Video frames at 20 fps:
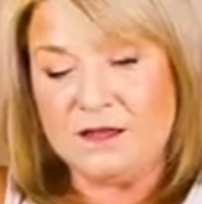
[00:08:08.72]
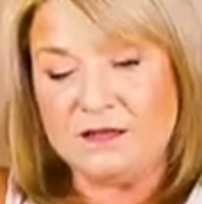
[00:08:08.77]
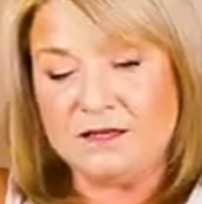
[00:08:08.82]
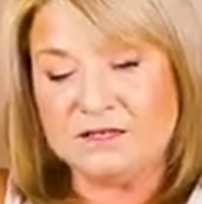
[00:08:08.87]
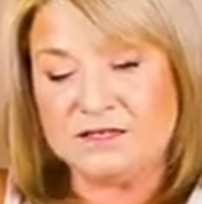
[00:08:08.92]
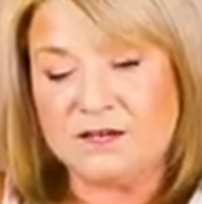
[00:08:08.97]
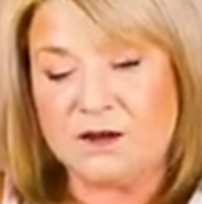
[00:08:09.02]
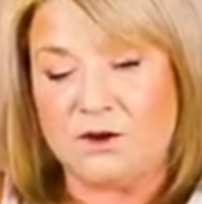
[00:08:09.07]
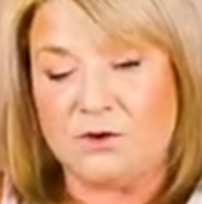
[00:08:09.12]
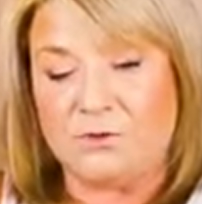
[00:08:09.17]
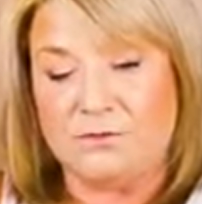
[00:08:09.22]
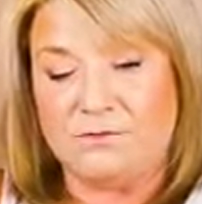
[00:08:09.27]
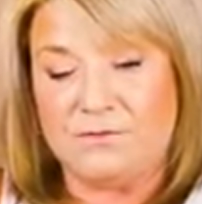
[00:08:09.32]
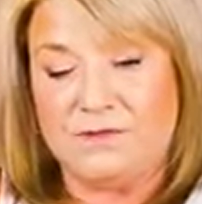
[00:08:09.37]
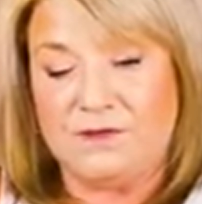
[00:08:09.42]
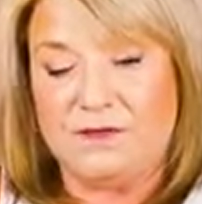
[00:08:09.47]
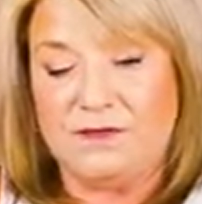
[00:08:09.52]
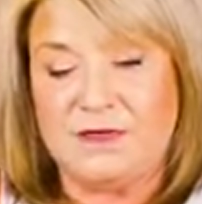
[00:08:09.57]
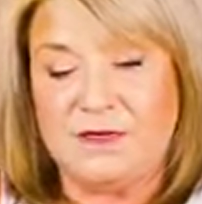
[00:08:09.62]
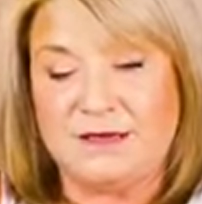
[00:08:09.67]
So,
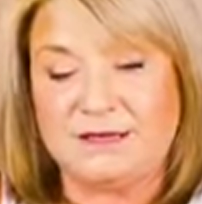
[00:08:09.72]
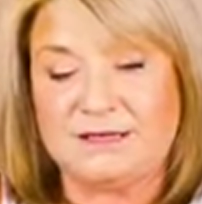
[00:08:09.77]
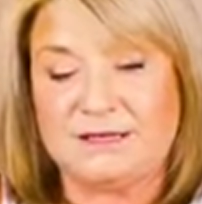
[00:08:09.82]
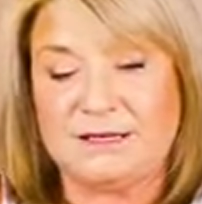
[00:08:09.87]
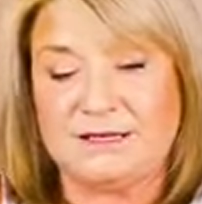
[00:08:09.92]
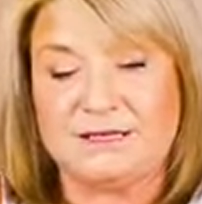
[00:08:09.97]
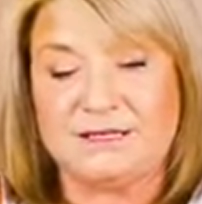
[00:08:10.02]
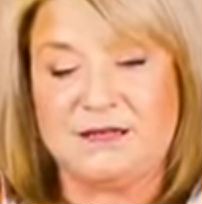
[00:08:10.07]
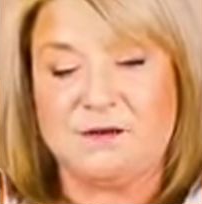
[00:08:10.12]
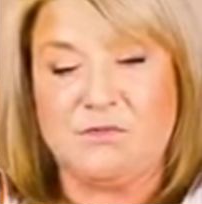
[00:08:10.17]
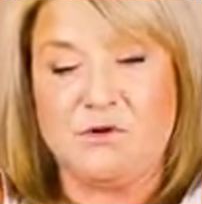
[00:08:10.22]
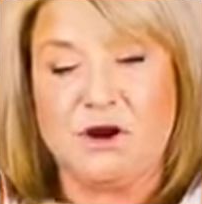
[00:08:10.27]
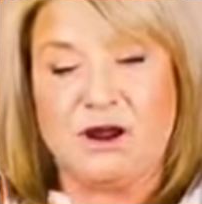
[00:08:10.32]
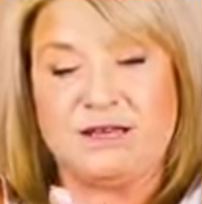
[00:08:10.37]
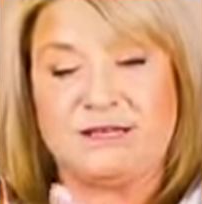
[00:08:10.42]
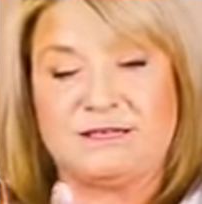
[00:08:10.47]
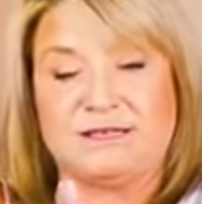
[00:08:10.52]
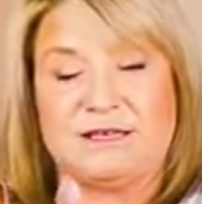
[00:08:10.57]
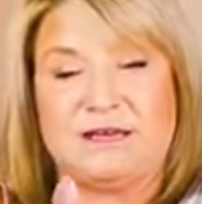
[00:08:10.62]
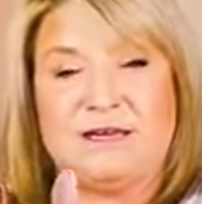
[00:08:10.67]
this is the
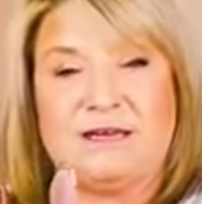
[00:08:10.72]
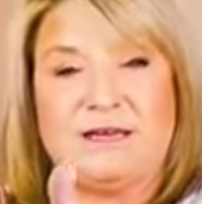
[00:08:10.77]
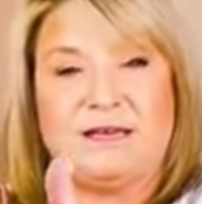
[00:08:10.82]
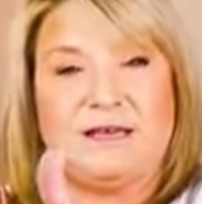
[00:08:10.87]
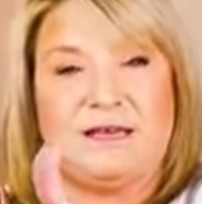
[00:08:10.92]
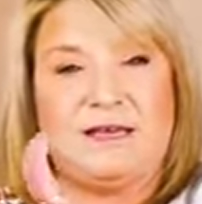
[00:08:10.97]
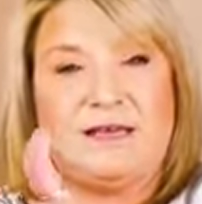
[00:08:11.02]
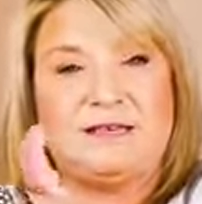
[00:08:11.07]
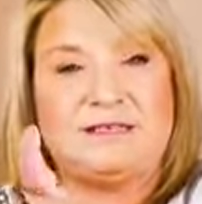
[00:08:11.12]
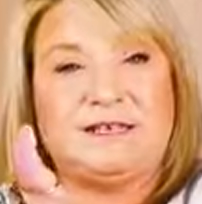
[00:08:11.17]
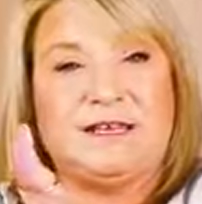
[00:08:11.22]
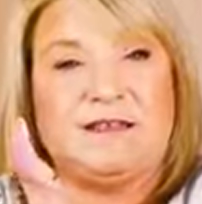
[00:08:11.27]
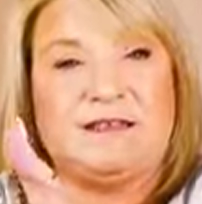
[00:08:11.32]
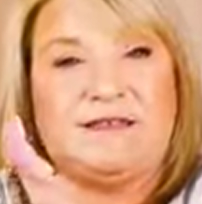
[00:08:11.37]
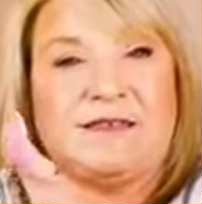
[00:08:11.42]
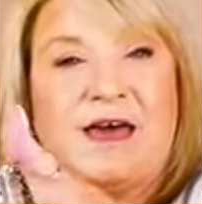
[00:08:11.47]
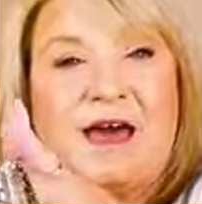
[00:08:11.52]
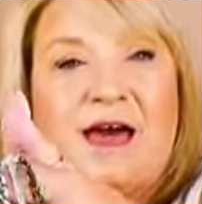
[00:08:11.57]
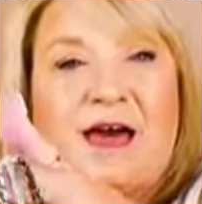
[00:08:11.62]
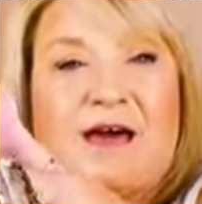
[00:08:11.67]
bracelet.
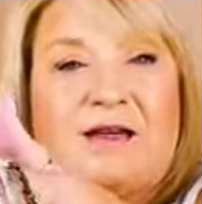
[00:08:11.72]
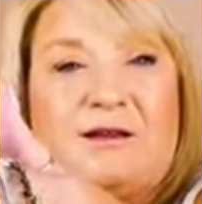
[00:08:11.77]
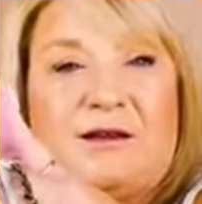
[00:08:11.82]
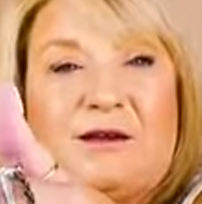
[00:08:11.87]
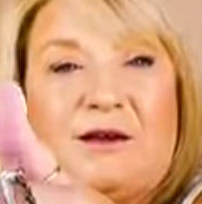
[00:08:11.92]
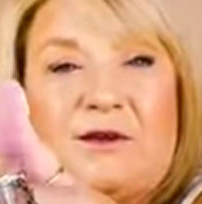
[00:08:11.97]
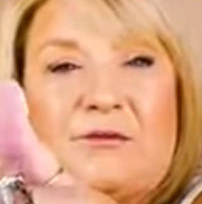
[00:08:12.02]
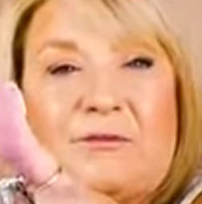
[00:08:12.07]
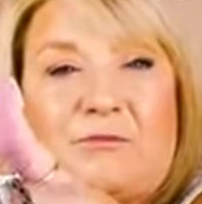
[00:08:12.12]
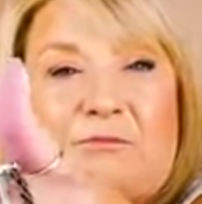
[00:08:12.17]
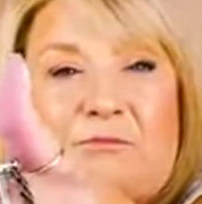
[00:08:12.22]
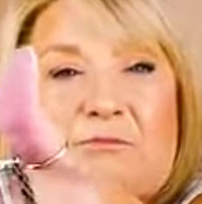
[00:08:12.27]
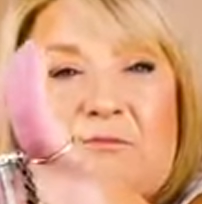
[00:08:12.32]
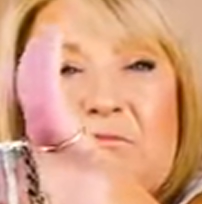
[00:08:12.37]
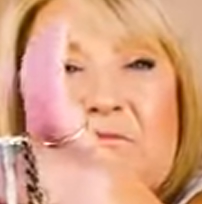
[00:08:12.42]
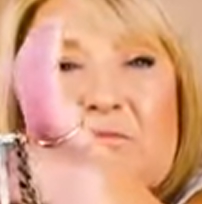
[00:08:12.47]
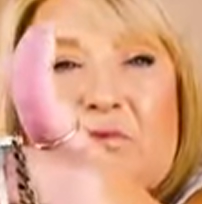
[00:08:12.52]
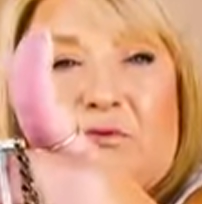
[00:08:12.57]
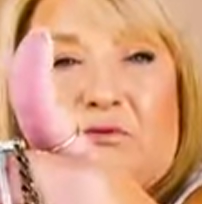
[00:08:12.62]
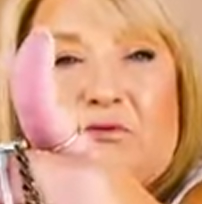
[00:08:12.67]
Isn't that
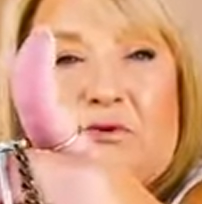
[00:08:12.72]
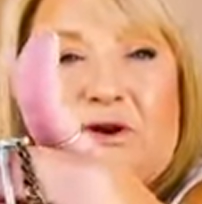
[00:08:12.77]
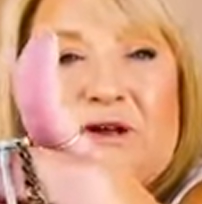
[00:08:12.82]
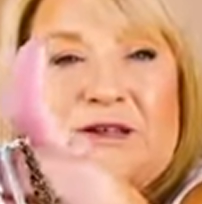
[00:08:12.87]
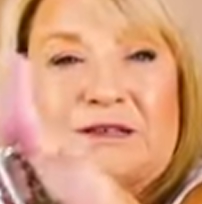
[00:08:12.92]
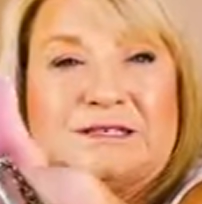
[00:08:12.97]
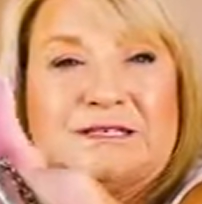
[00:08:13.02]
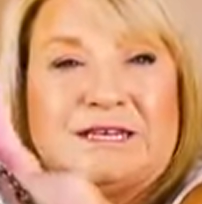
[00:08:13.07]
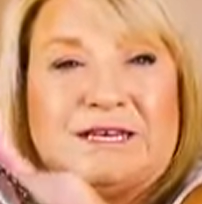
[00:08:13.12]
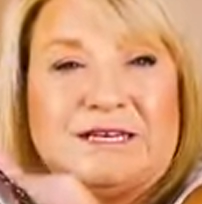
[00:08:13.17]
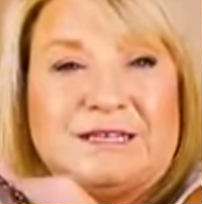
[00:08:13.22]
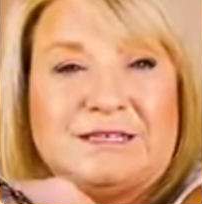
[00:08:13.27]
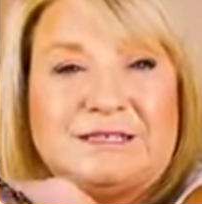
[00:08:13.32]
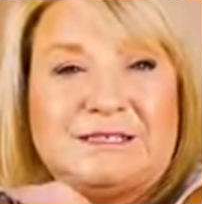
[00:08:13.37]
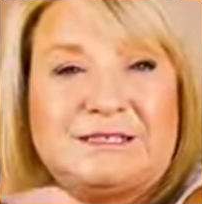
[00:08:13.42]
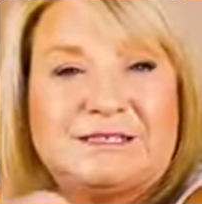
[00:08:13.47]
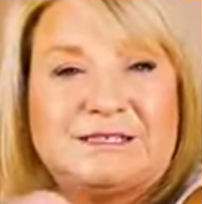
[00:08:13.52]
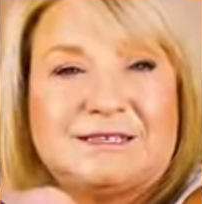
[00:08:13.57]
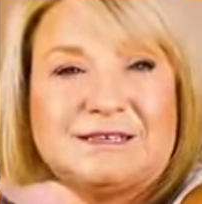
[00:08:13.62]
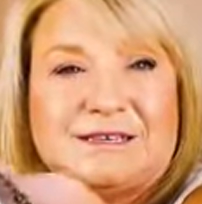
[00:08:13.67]

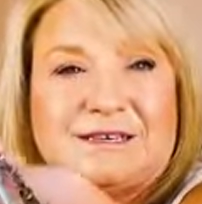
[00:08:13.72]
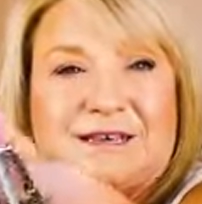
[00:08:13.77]
brilliant?